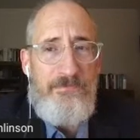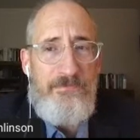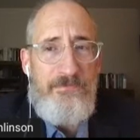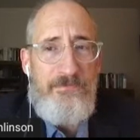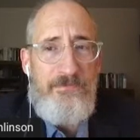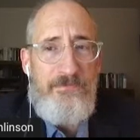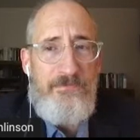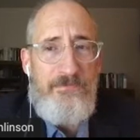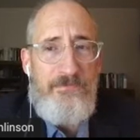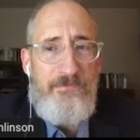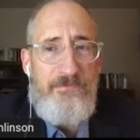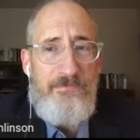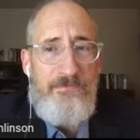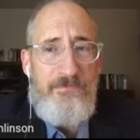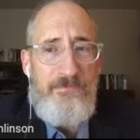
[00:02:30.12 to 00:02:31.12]

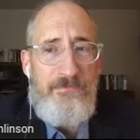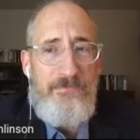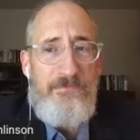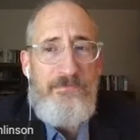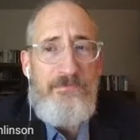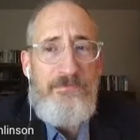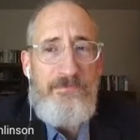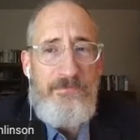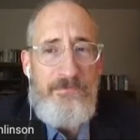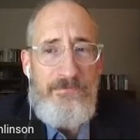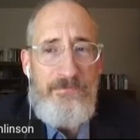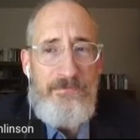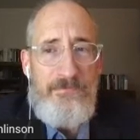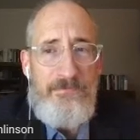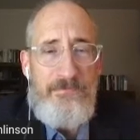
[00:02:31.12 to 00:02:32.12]

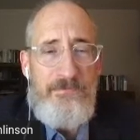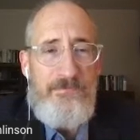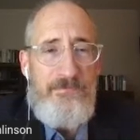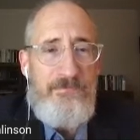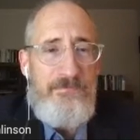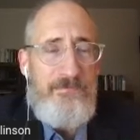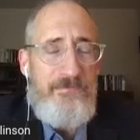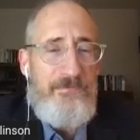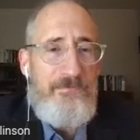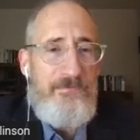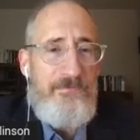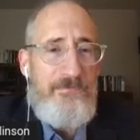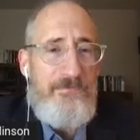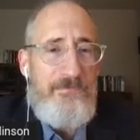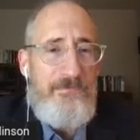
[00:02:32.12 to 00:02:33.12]

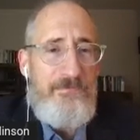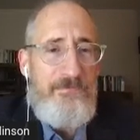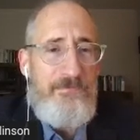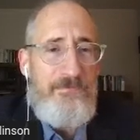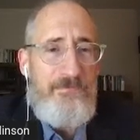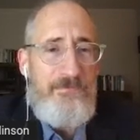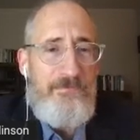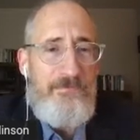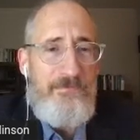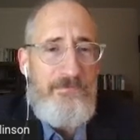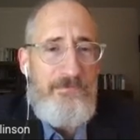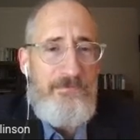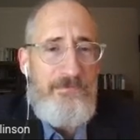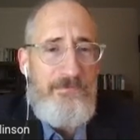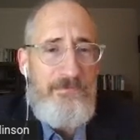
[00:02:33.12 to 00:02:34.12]

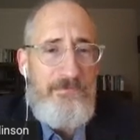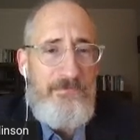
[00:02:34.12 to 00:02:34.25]
The person shown says nothing.